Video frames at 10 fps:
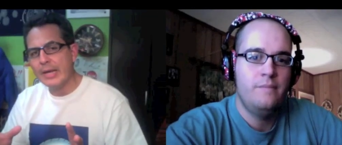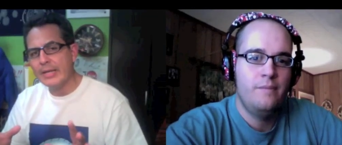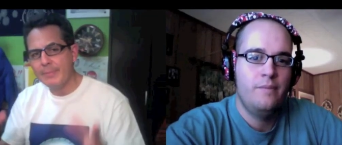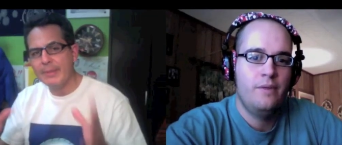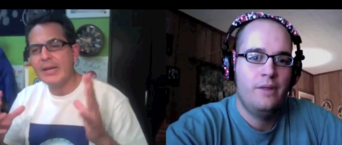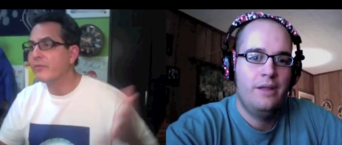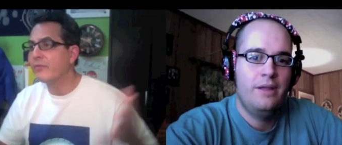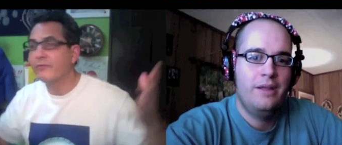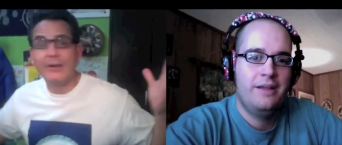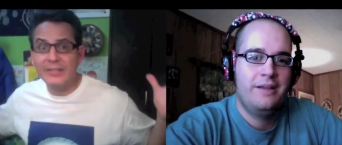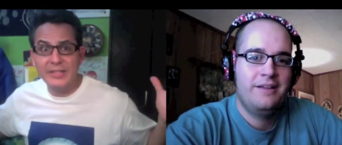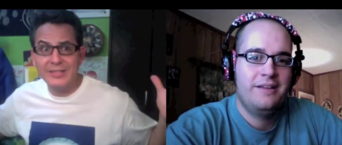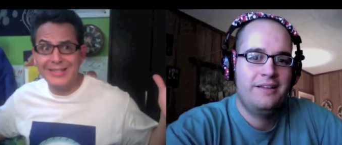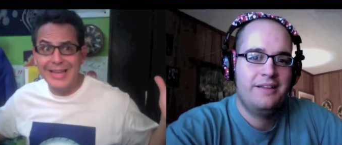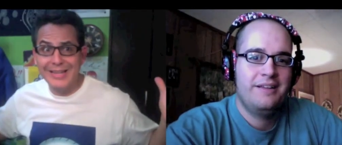Speaker 1: and they pick out the friendliest
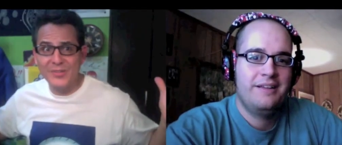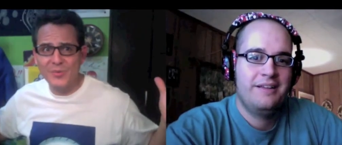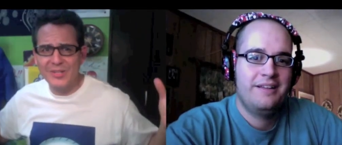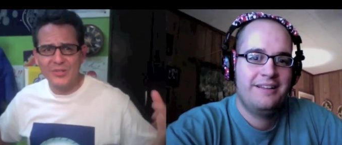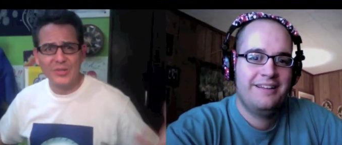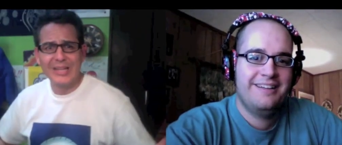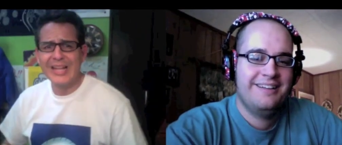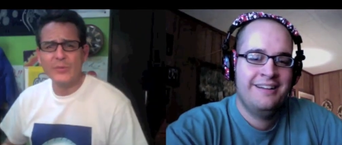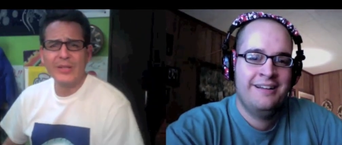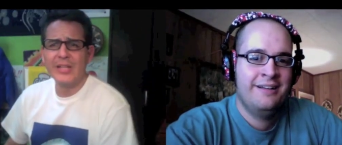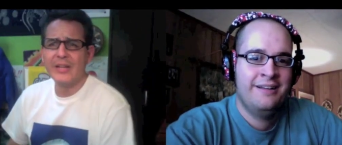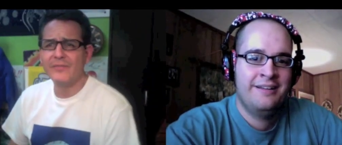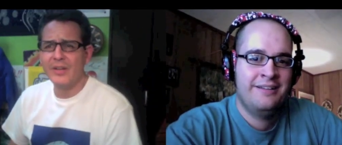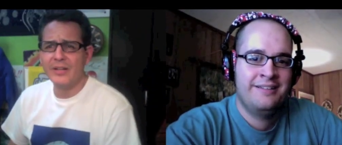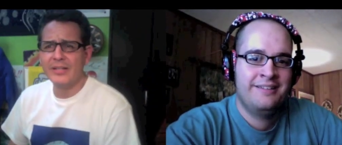and genkiest one. So that's why a lot of
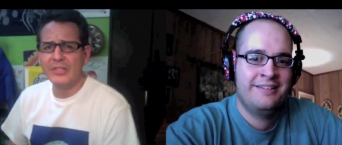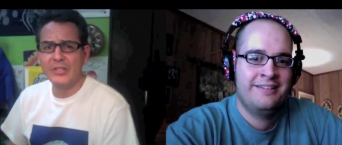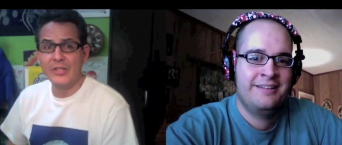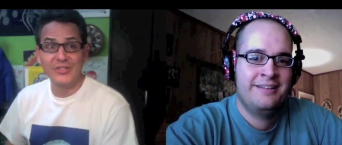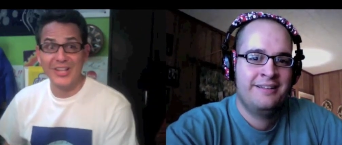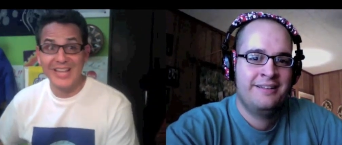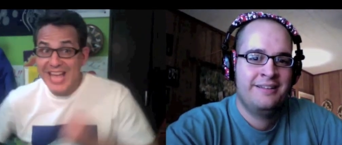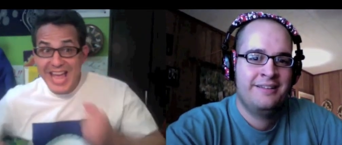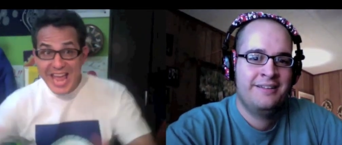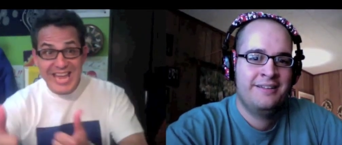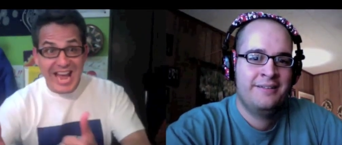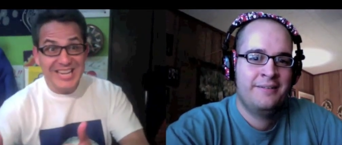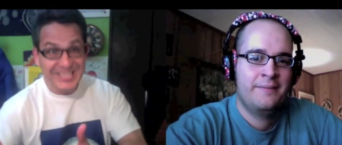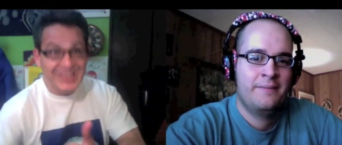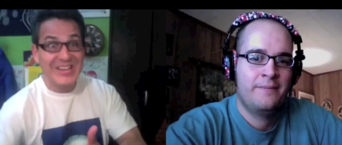uh, English teachers are like, "Hey, how
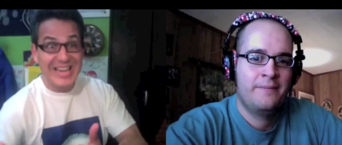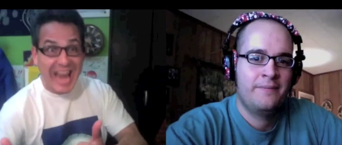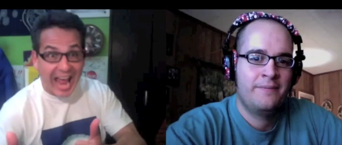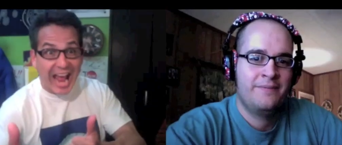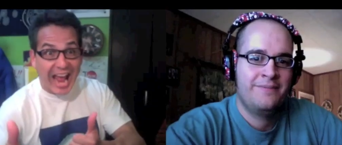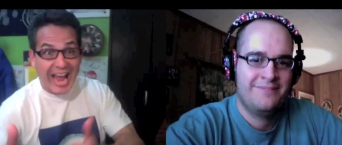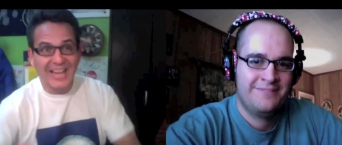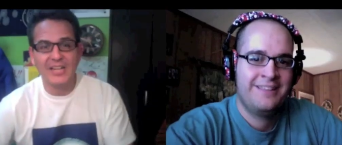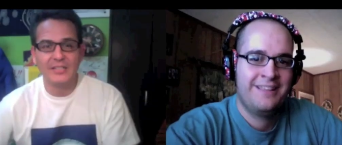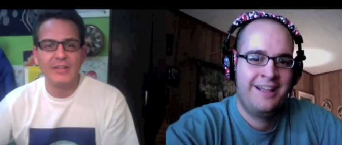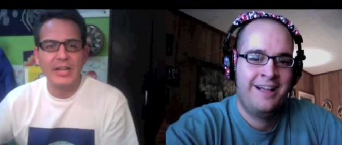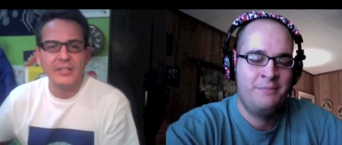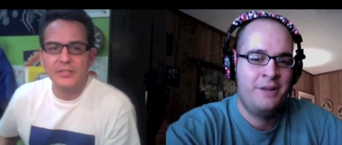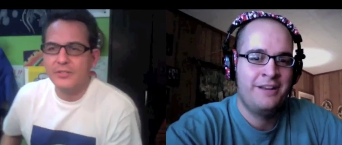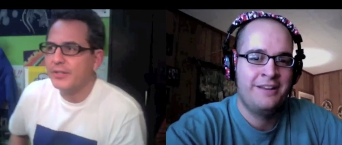you doing?" Kind of attitude,
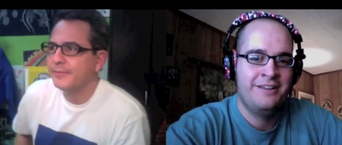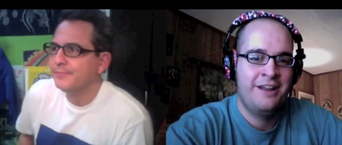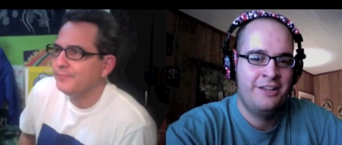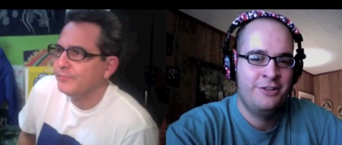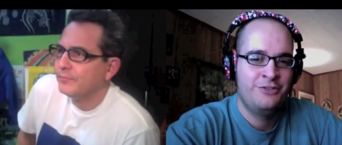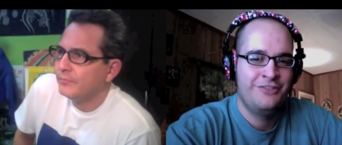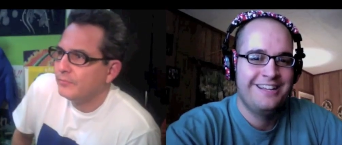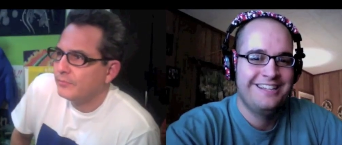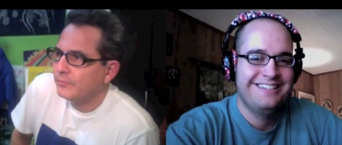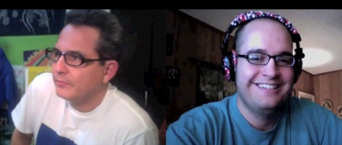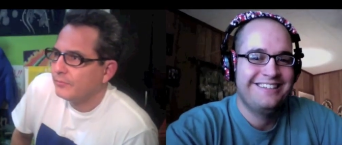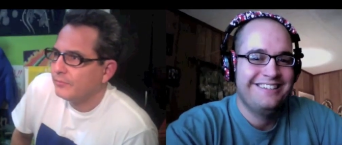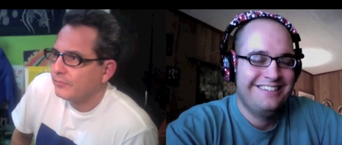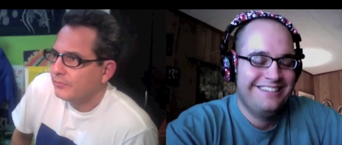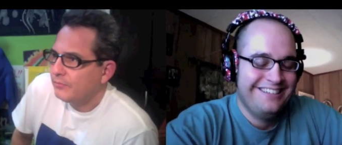
Speaker 2: not right? Not a huge fan.
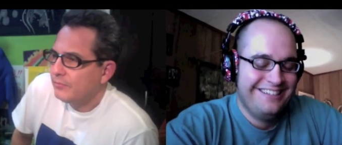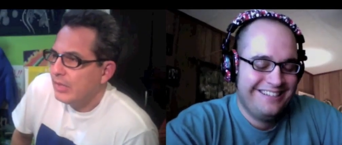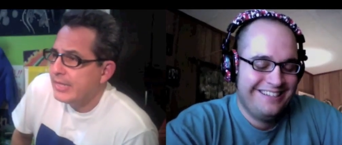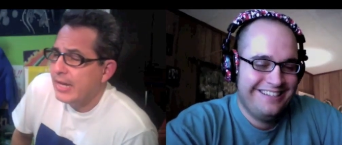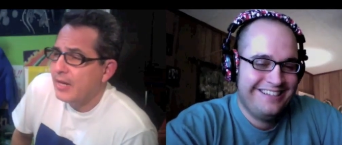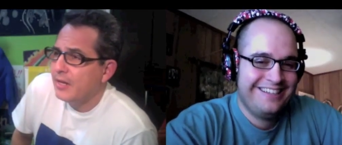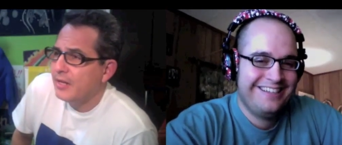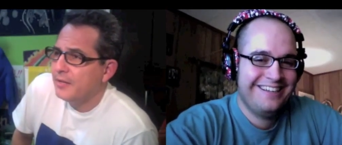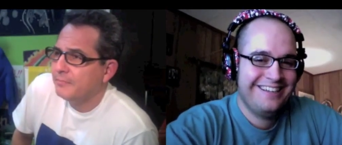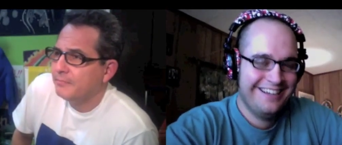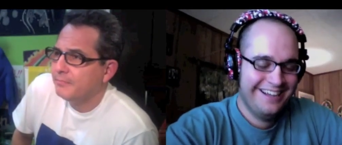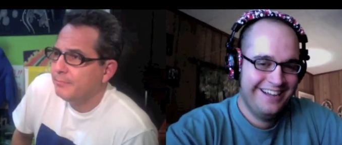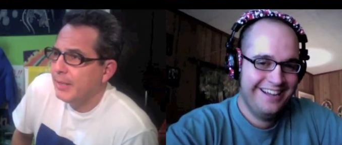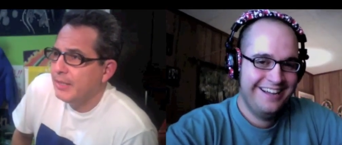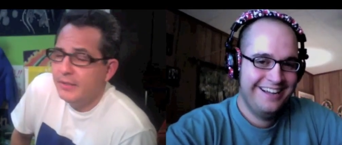
Speaker 1: Yeah, um,
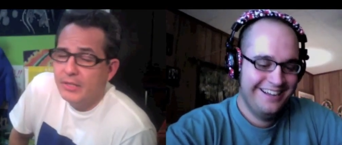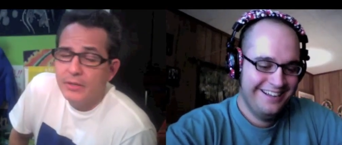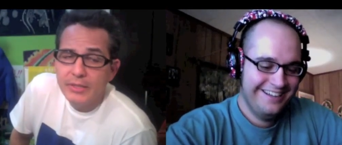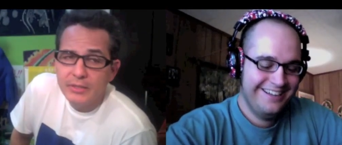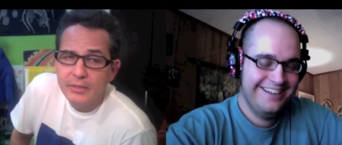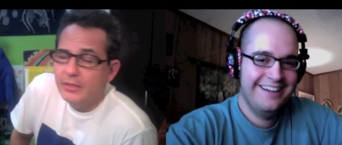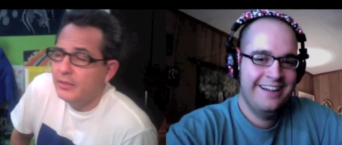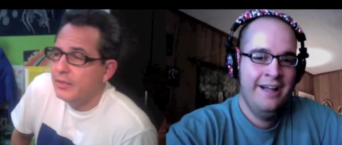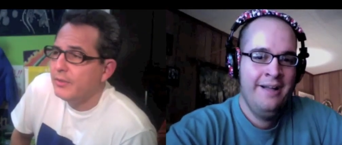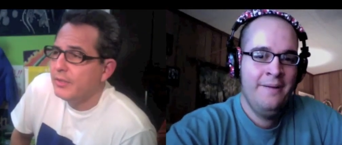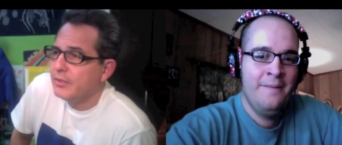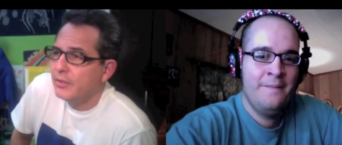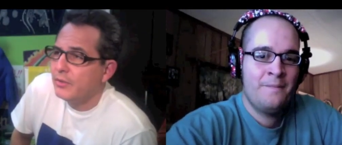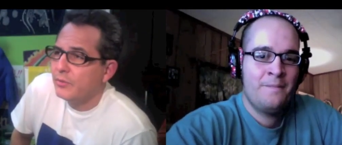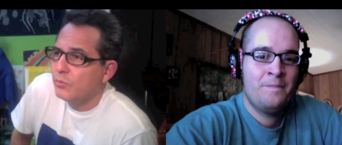but you know, it's it, there is
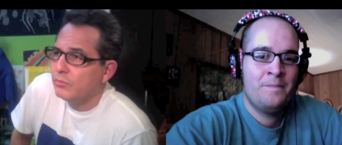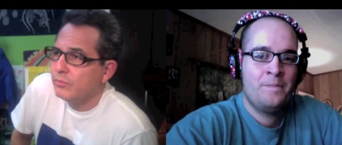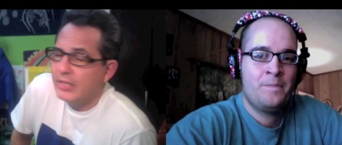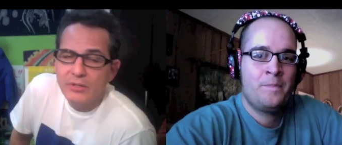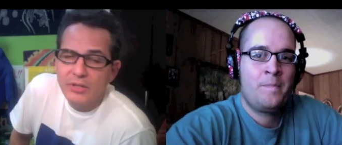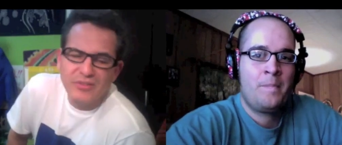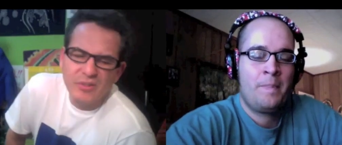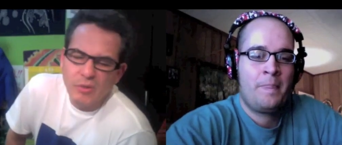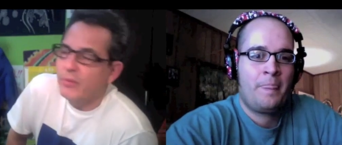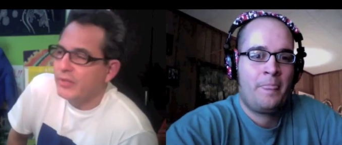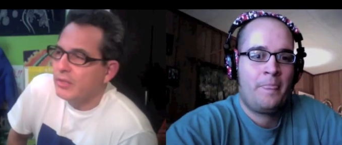there are, that's nothing wrong with